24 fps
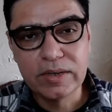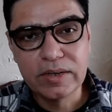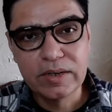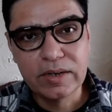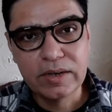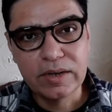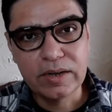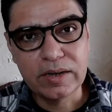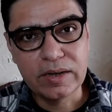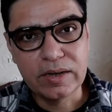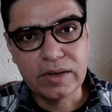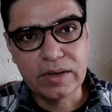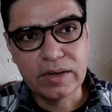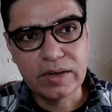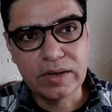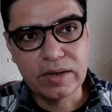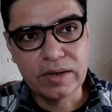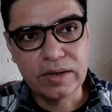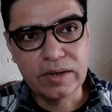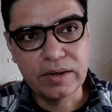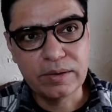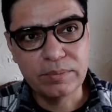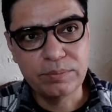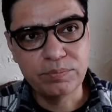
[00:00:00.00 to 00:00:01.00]

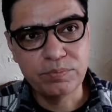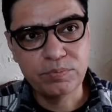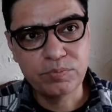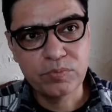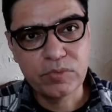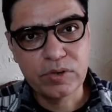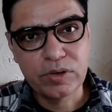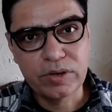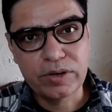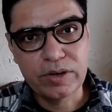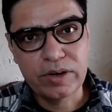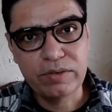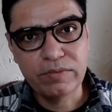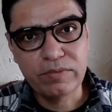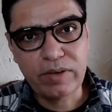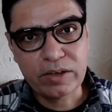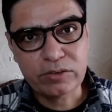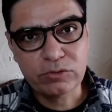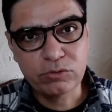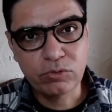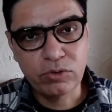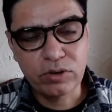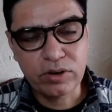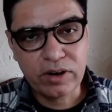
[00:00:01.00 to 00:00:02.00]

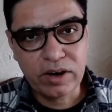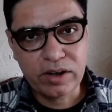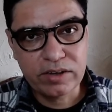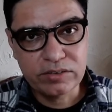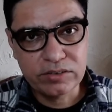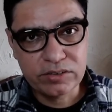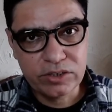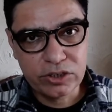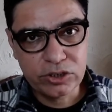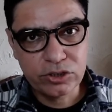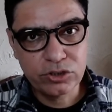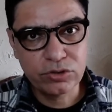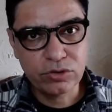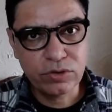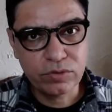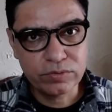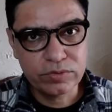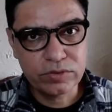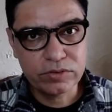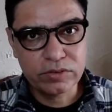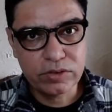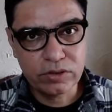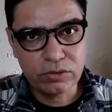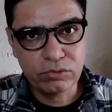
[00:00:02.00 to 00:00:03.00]
revascularization of the
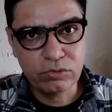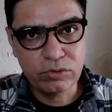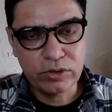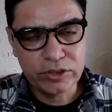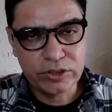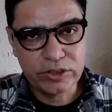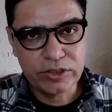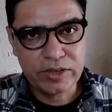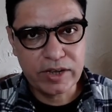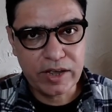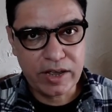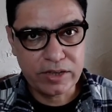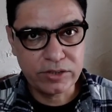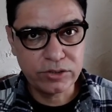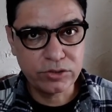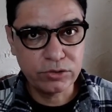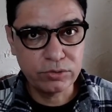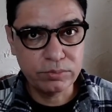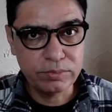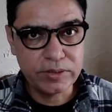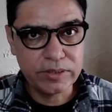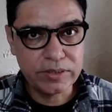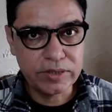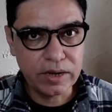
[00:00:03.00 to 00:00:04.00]
circulation has to
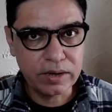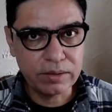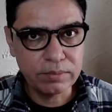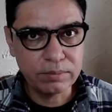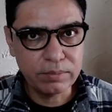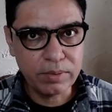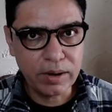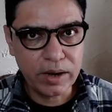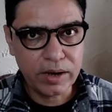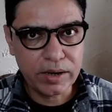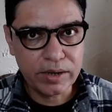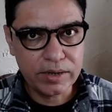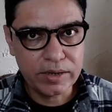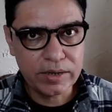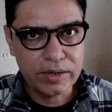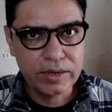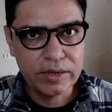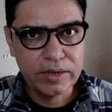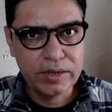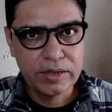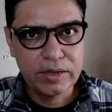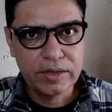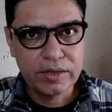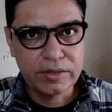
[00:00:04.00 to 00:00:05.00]
be done by
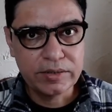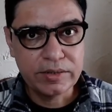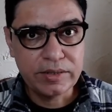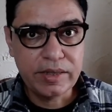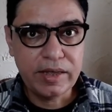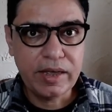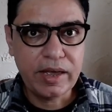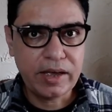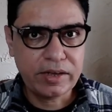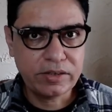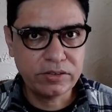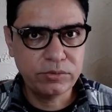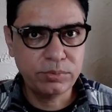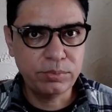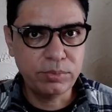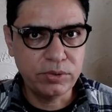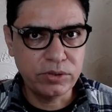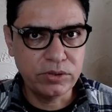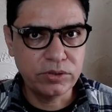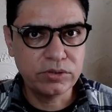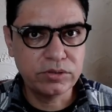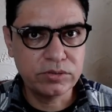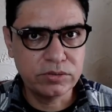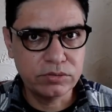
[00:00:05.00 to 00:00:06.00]
the
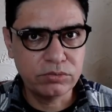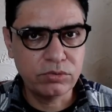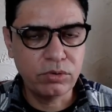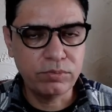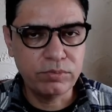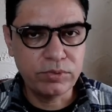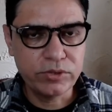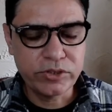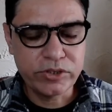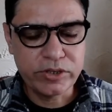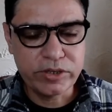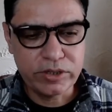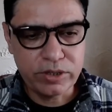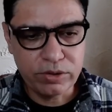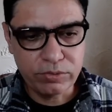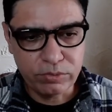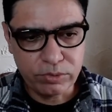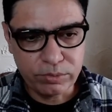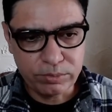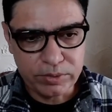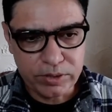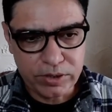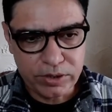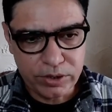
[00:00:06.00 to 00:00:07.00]
experts. Obviously, they
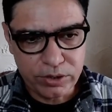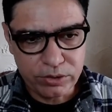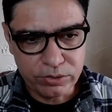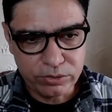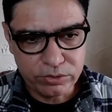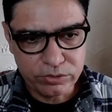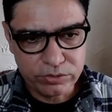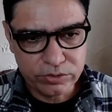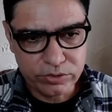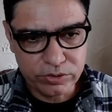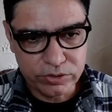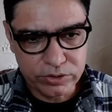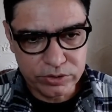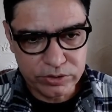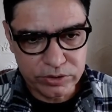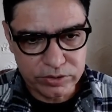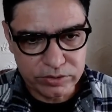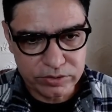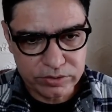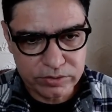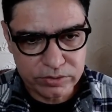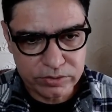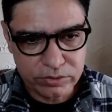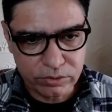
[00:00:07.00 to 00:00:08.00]
would be the
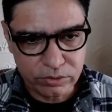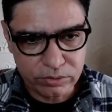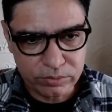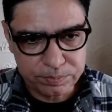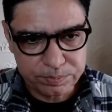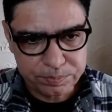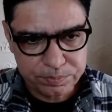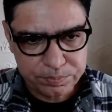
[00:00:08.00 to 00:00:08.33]
neurosurgeons. So